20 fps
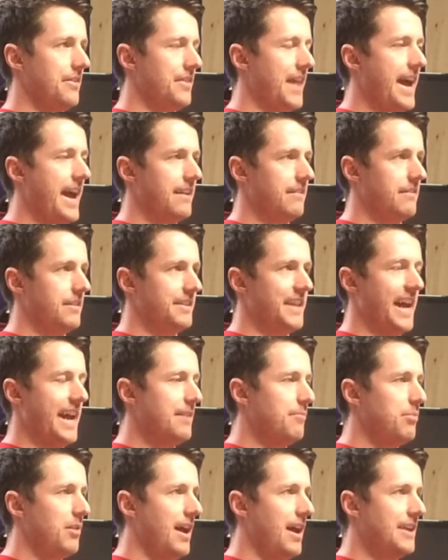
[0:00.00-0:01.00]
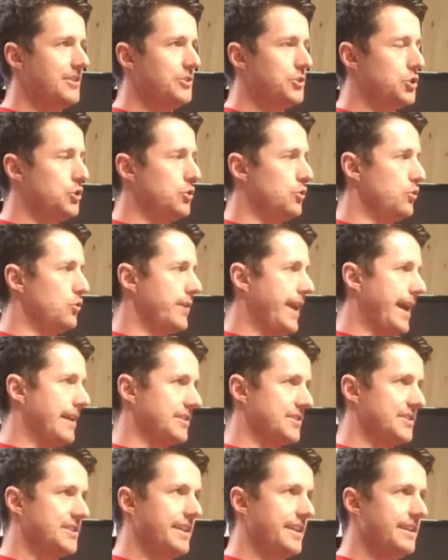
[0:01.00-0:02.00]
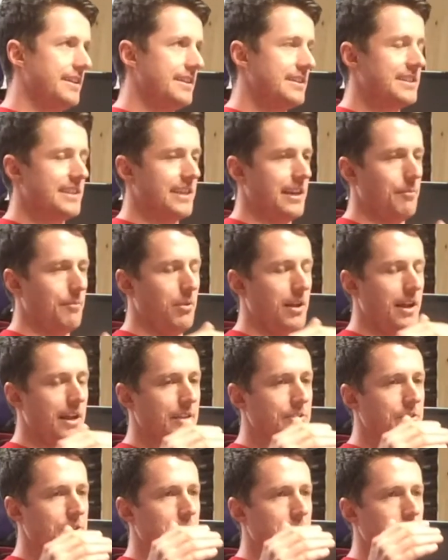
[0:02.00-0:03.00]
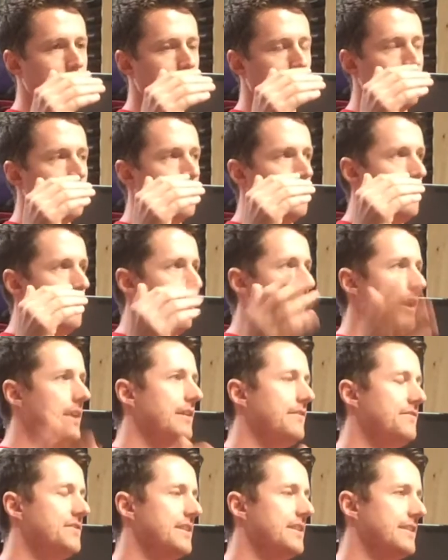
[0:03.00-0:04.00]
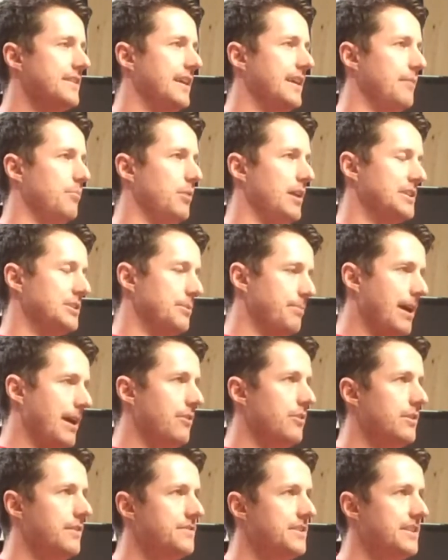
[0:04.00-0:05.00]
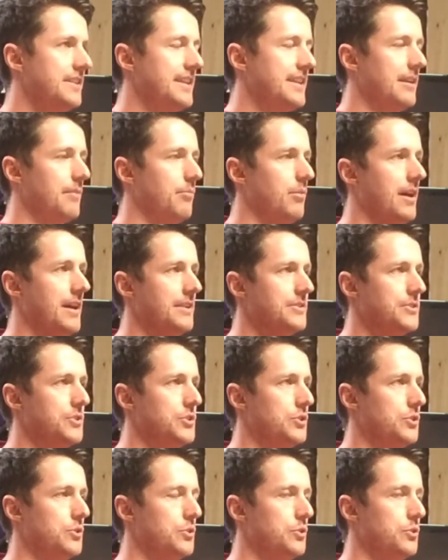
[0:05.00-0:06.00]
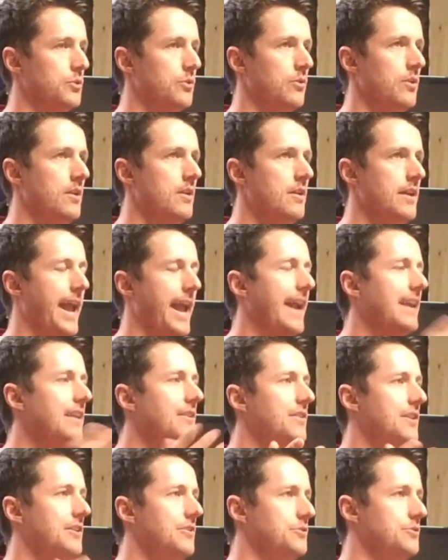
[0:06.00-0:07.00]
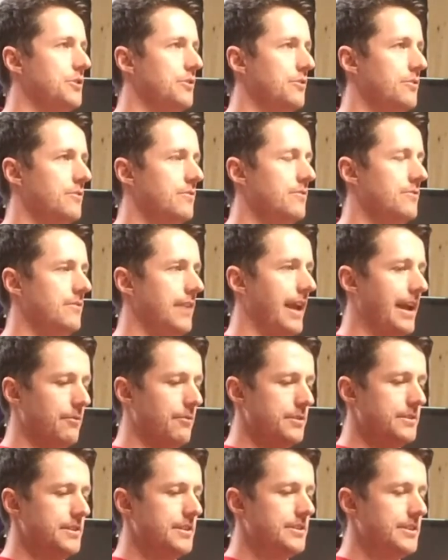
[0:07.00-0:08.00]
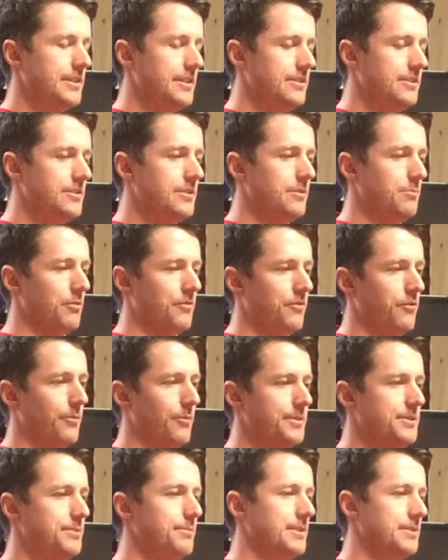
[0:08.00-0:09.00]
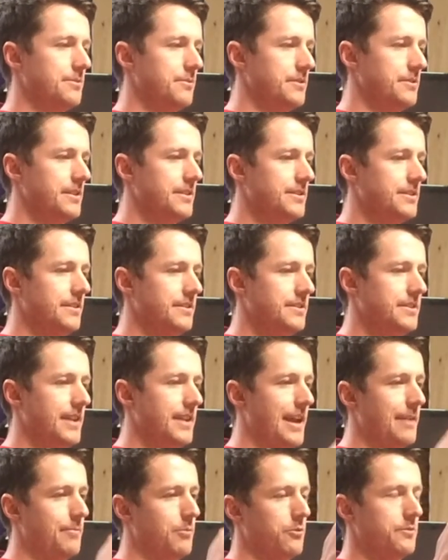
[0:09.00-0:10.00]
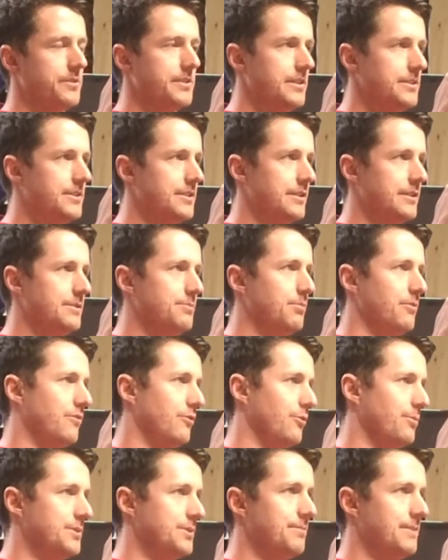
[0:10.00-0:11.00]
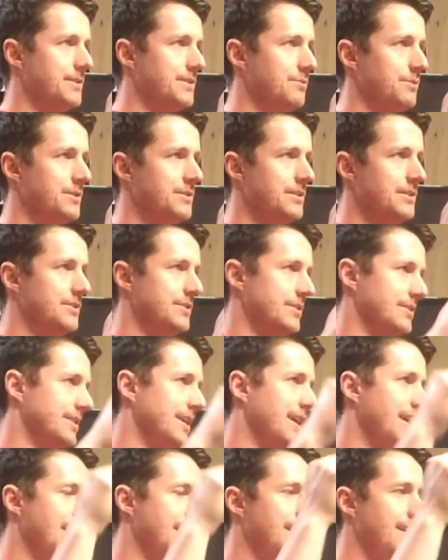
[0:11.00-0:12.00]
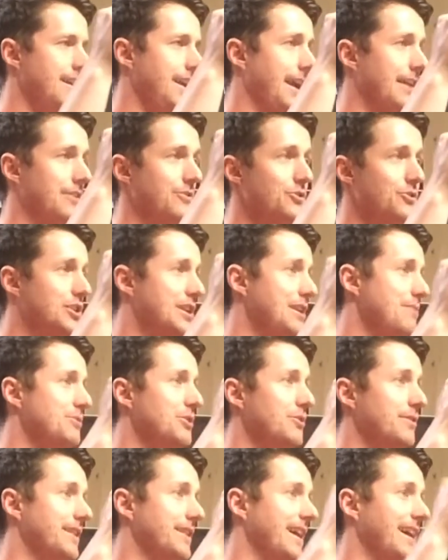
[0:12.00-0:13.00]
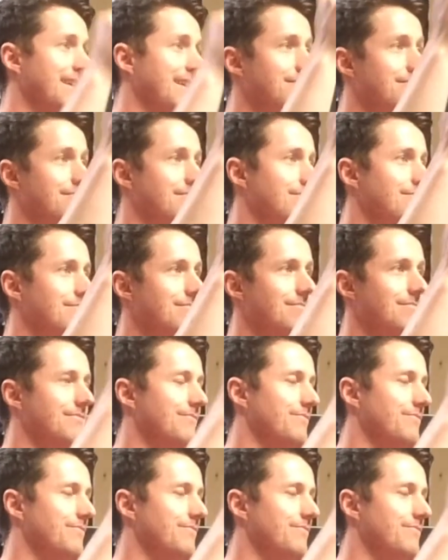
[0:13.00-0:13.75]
And that applies to calisthenics, that applies to weightlifting, that applies to powerlifting, that applies to anything you do. Add resistance, performance meets the resistance, add more resistance, performance meets the resistance. And you just keep doing that.